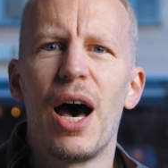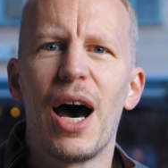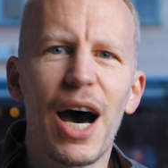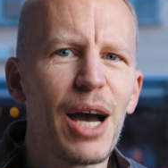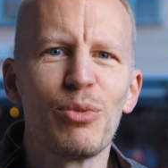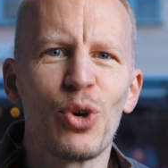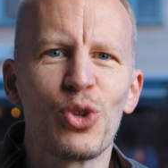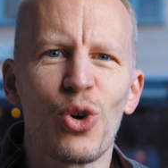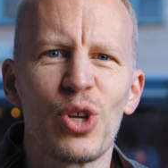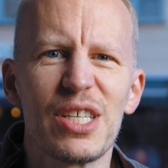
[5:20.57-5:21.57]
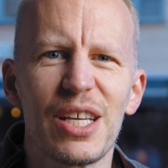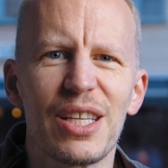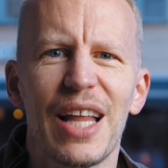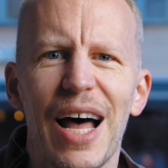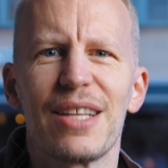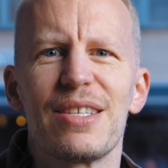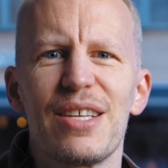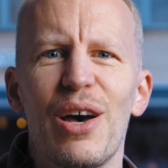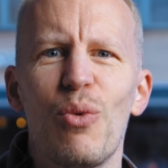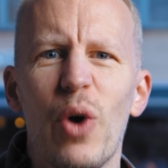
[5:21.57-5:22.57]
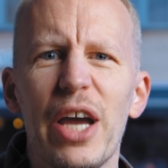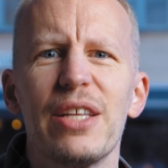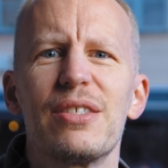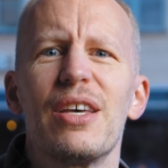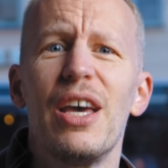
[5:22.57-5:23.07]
I'm not gonna sit in alts and wait